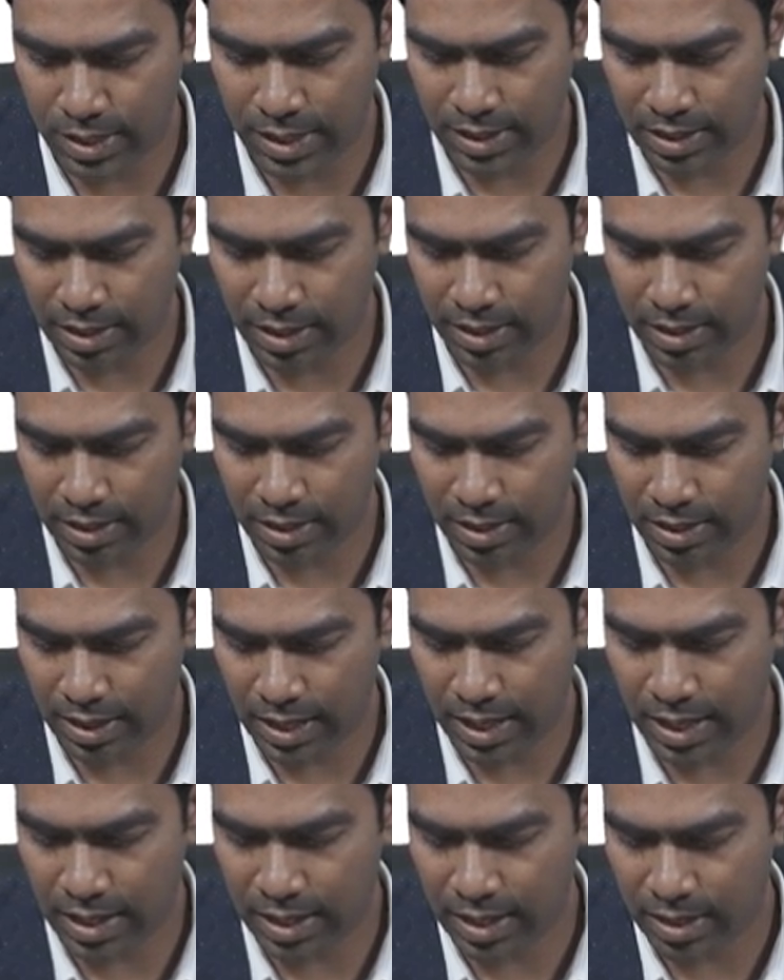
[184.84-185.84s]
These are the
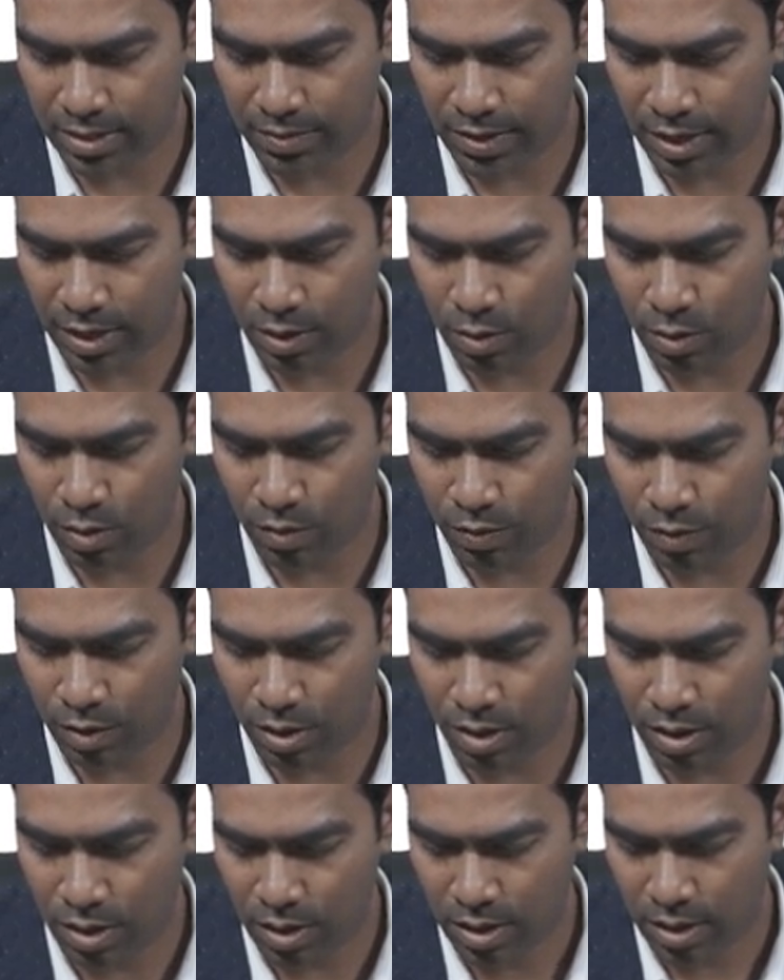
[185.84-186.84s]
areas where you go
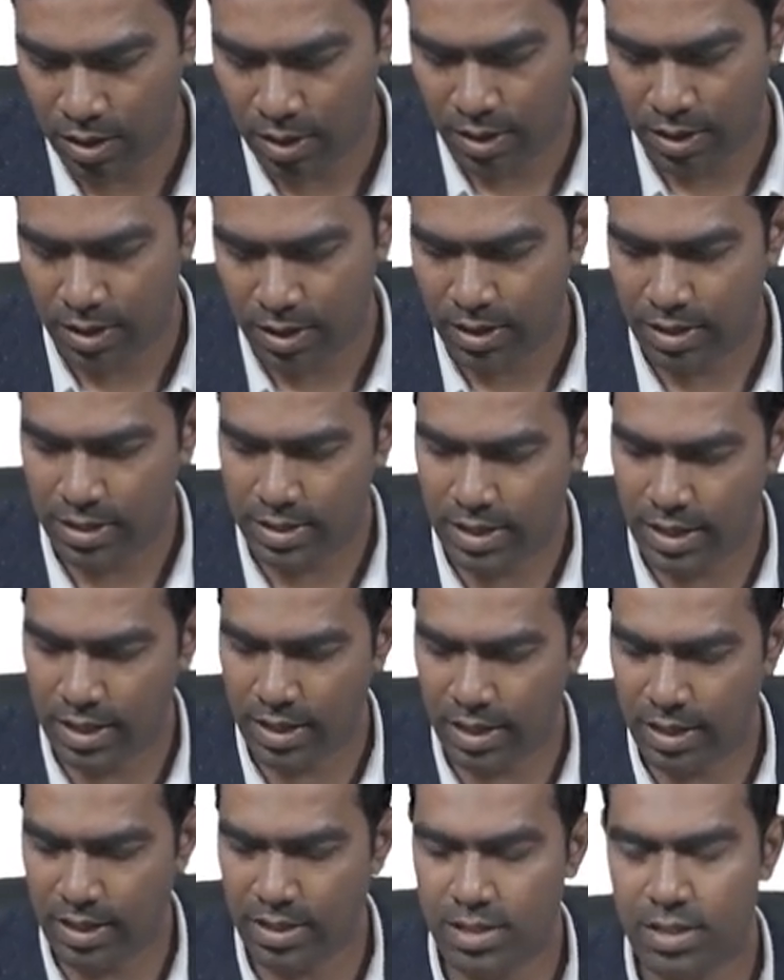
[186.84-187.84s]
for
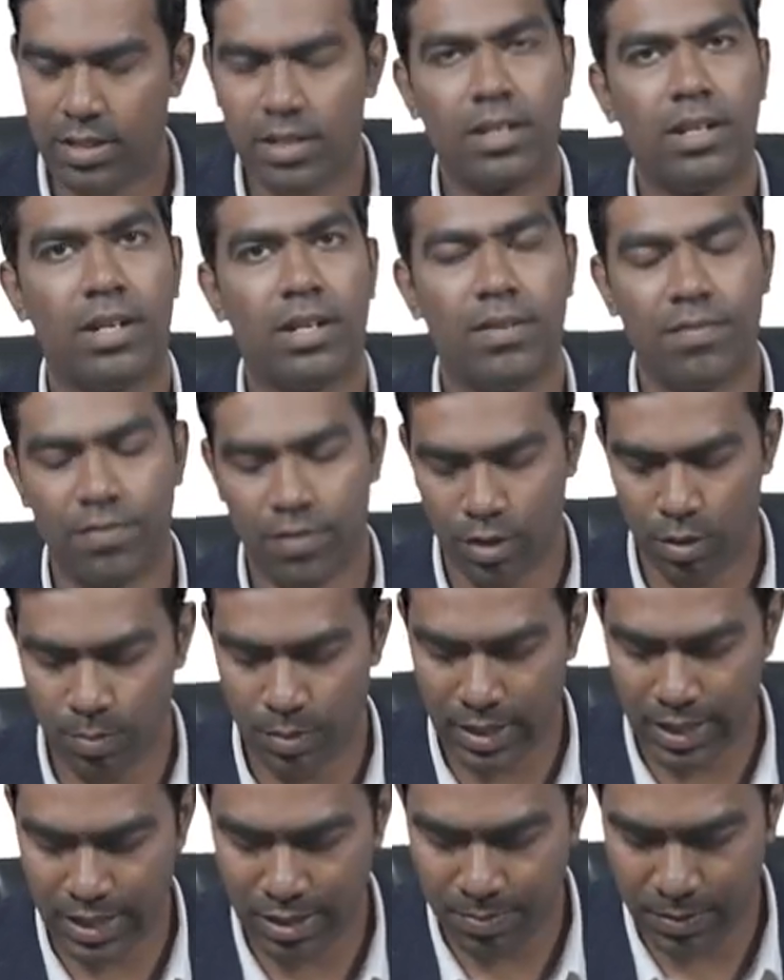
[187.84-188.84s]
generalized
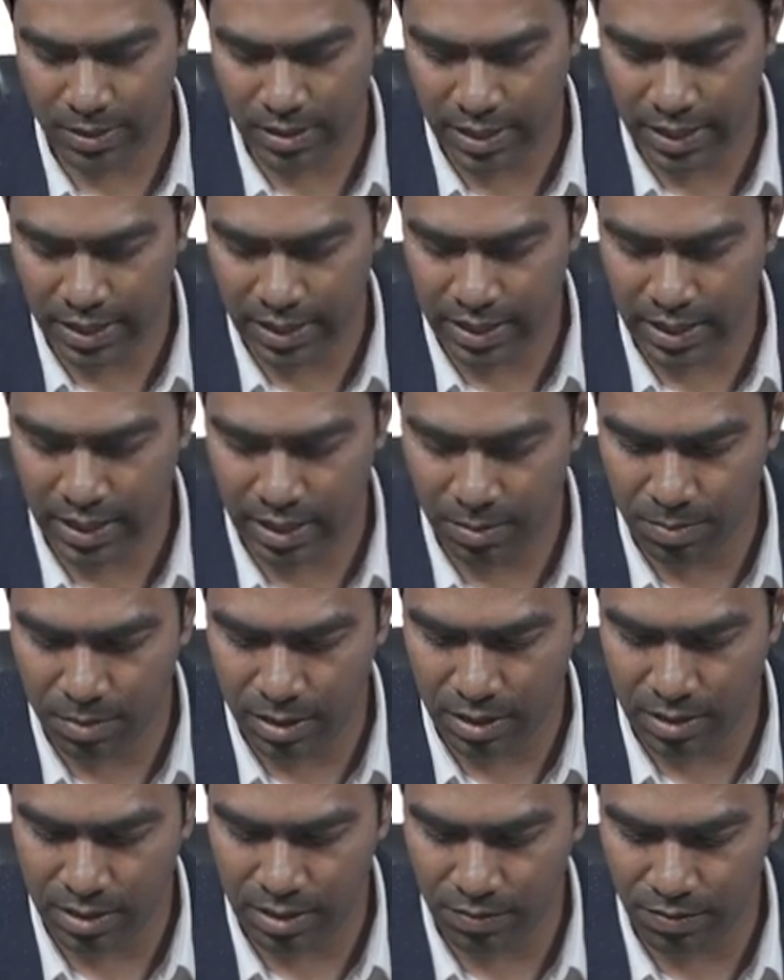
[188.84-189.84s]
lymphadenopathy, especially T
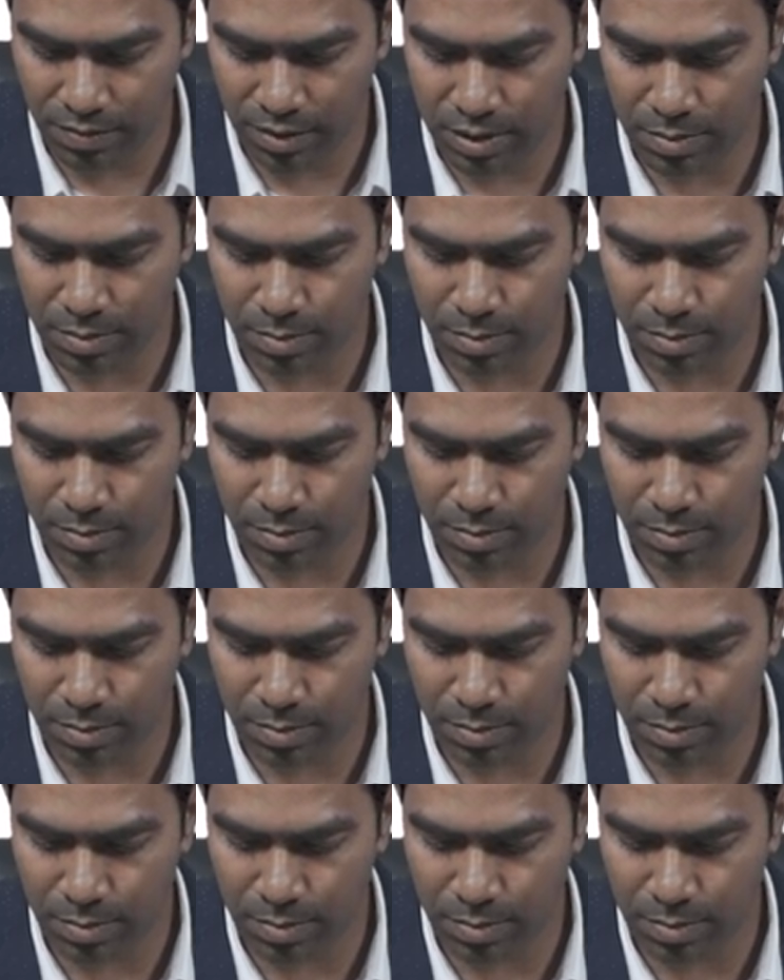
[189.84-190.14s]
B, syphilis,